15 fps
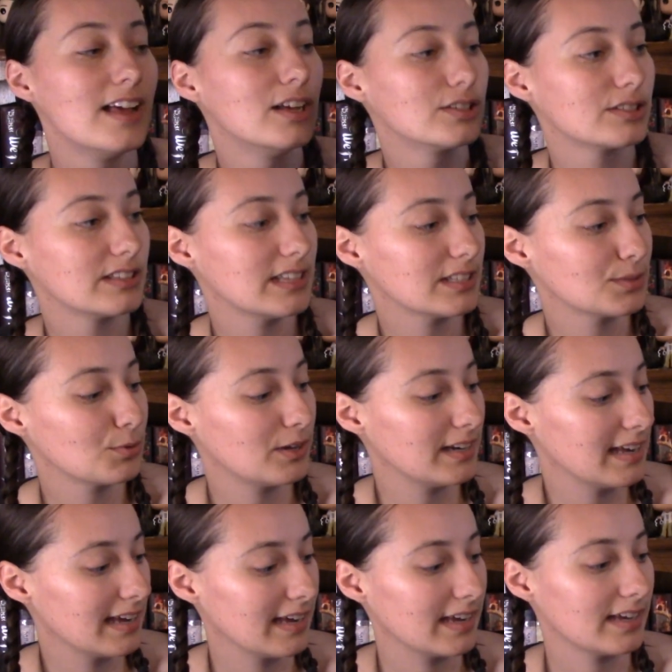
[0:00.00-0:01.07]
So this
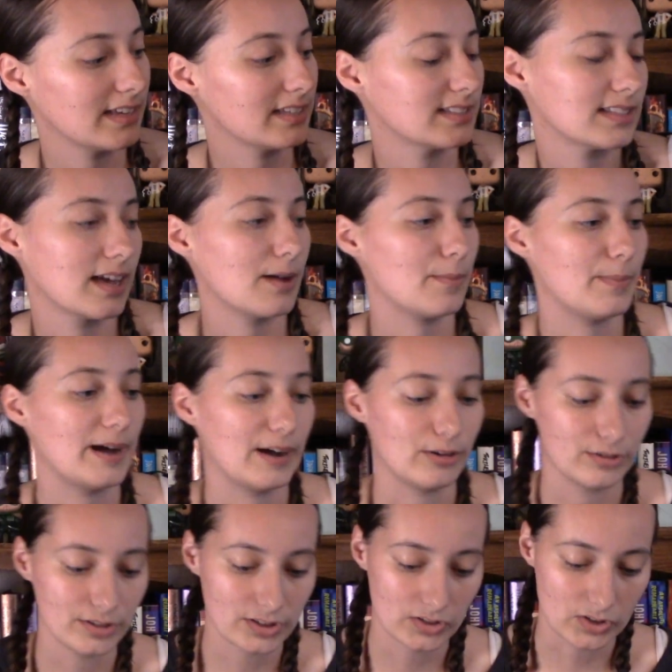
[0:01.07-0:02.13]
one is
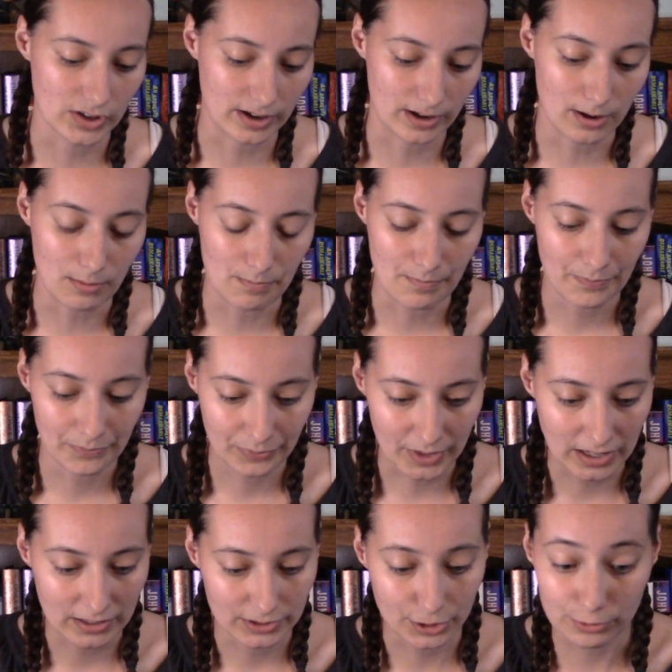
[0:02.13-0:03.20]
about
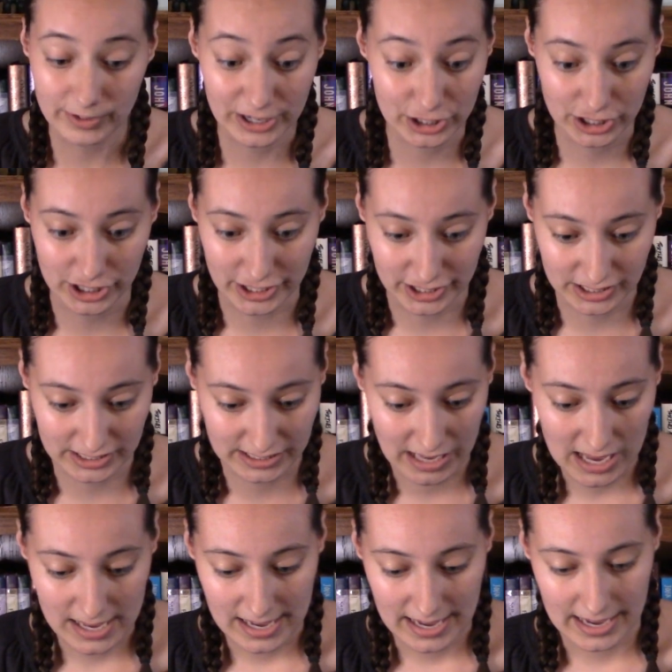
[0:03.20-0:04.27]
the Russians
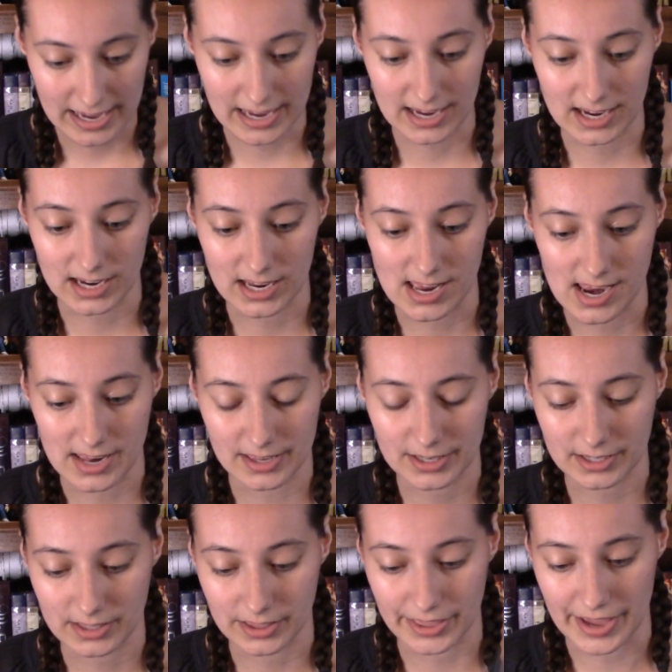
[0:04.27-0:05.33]
and
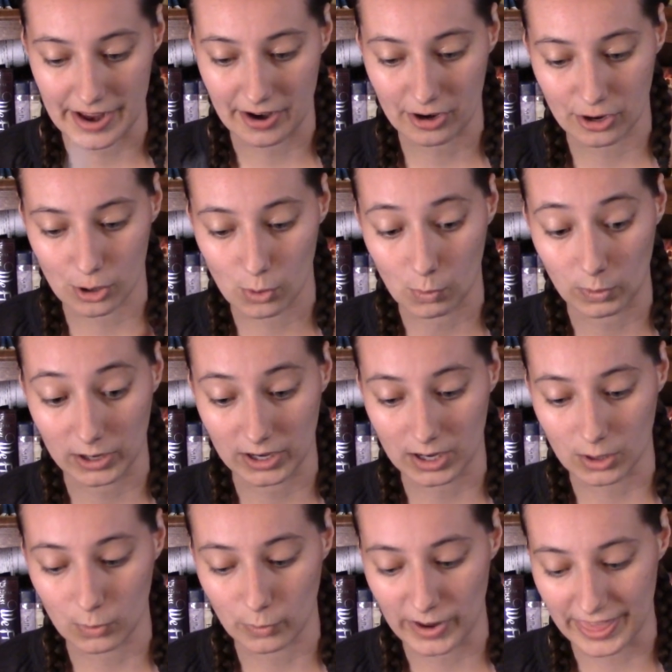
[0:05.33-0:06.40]
their work
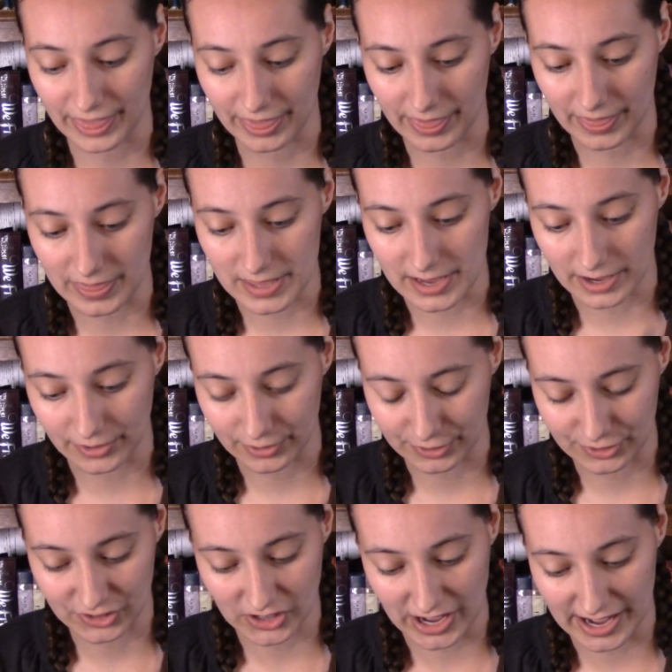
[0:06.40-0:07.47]
with the other
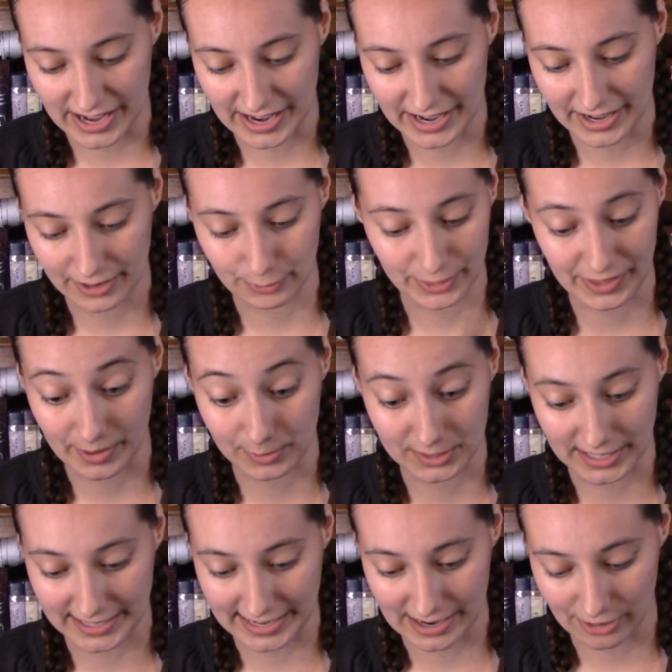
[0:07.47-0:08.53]
side, with the
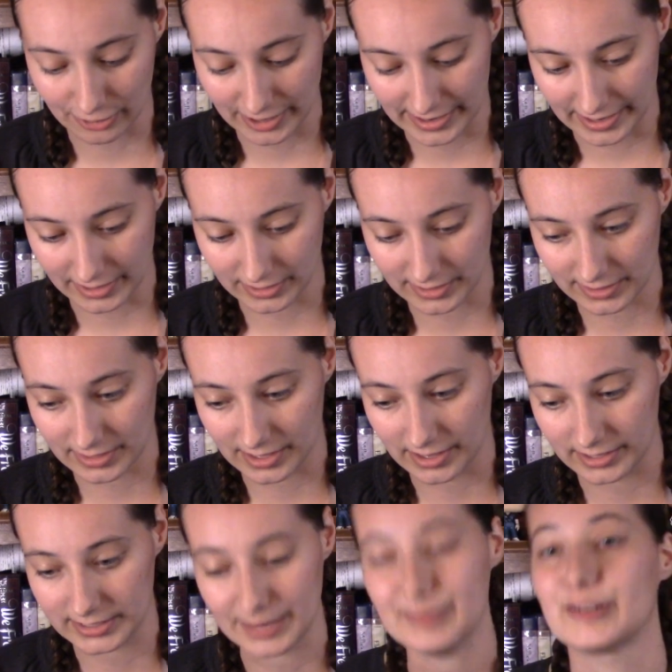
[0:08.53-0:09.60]
Upside Down and
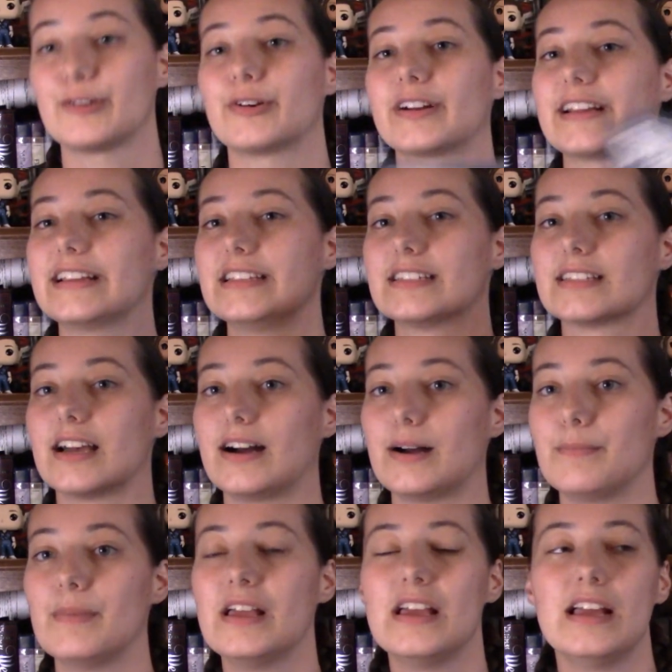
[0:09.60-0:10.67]
the Demogorgons.
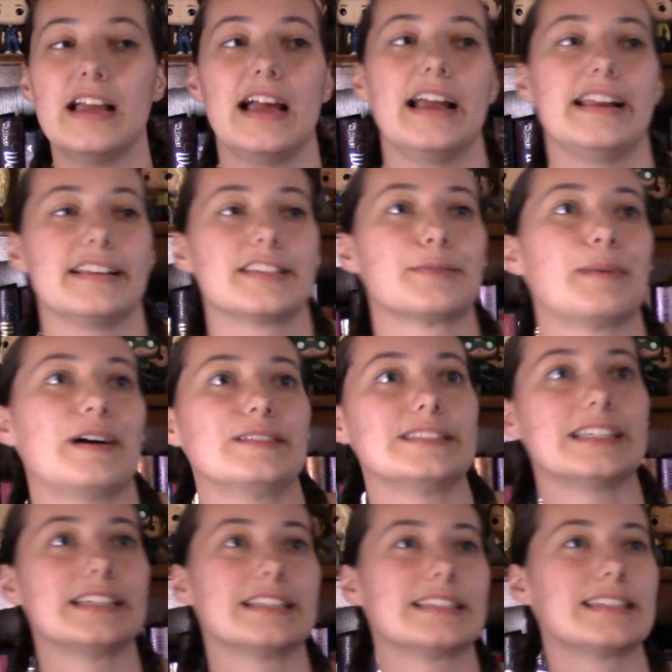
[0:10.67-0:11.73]
And it's about
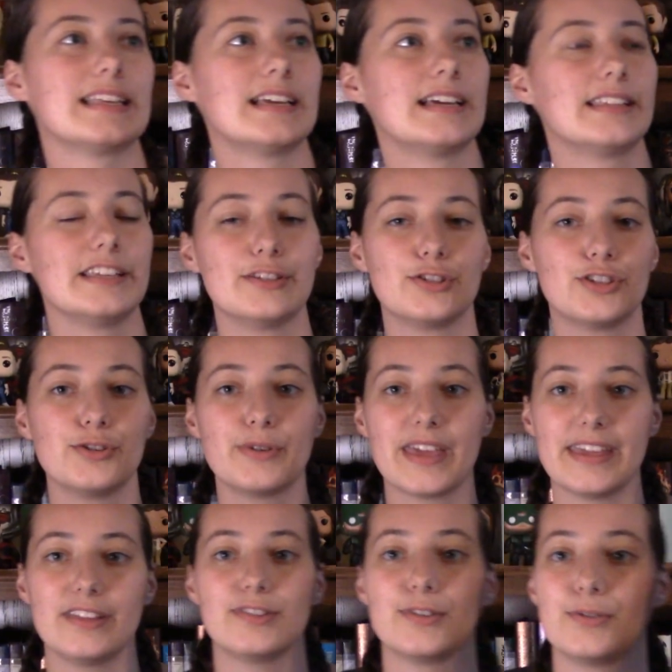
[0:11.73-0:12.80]
these two
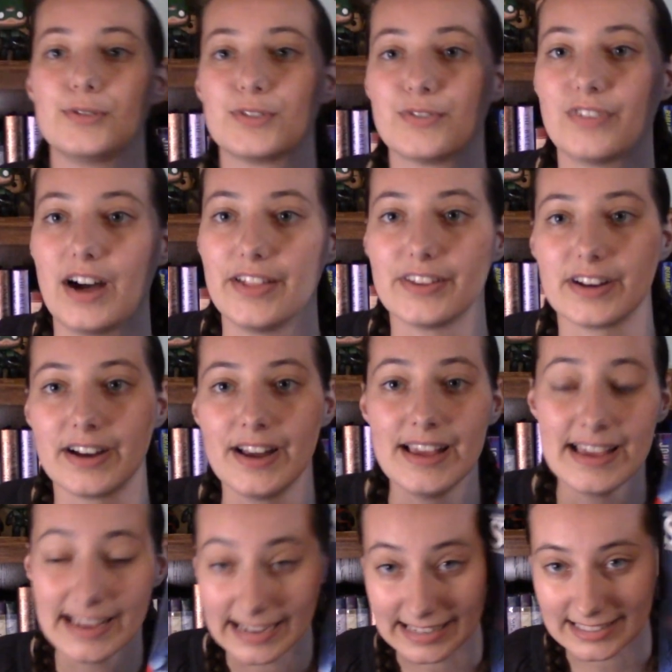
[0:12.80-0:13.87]
kids whose father
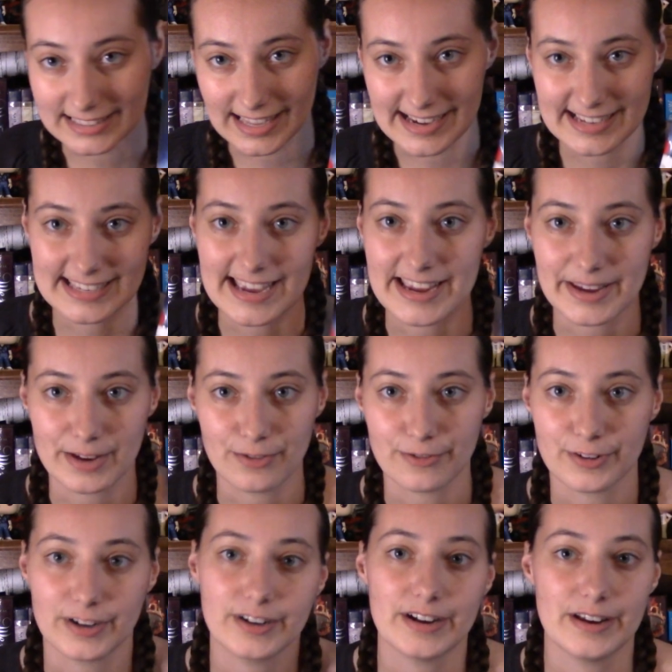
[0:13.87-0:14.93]
is, like, taken
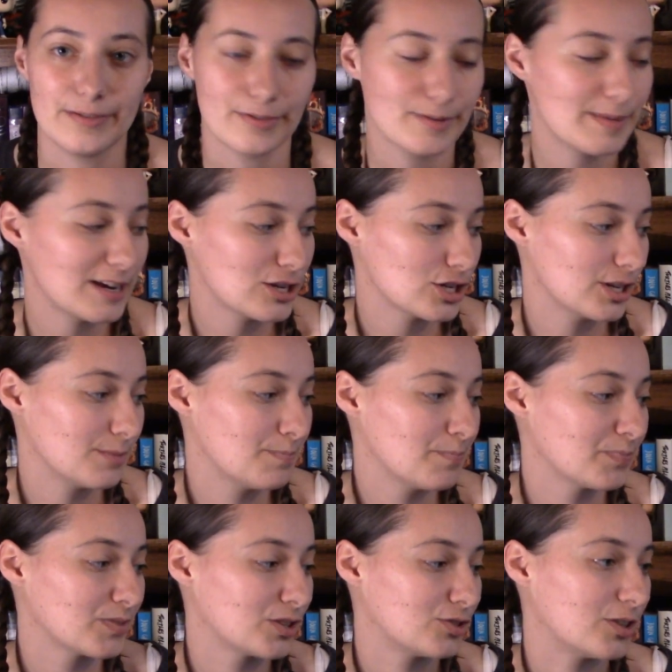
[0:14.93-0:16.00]
for information.
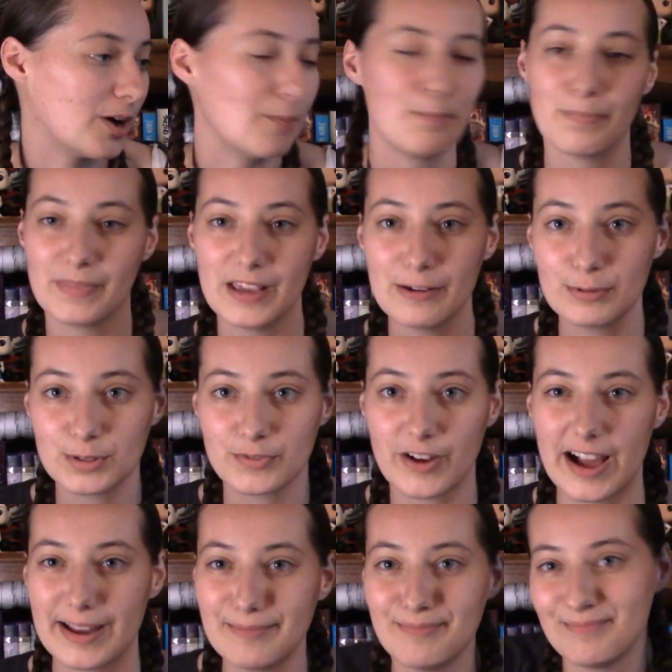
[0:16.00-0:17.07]
So it was
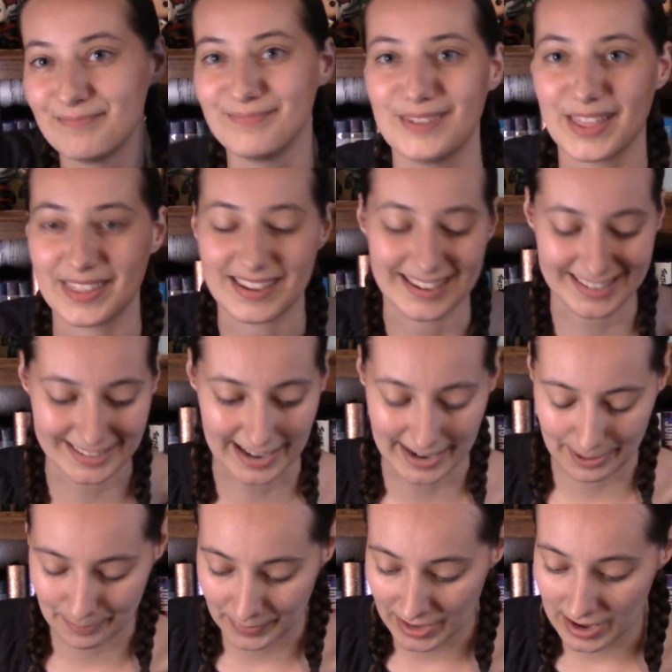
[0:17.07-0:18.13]
fine, nothing exciting.